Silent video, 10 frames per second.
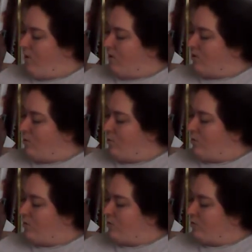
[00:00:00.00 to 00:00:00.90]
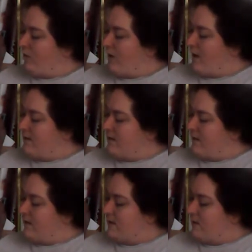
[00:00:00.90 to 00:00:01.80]
far toward
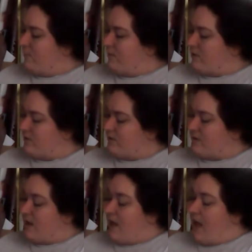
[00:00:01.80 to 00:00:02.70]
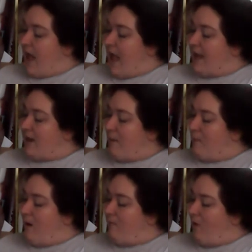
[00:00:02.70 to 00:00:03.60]
realizing his ambitions, and
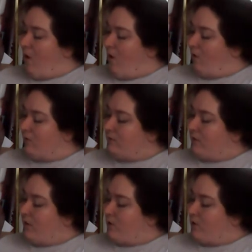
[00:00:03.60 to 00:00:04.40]
above all,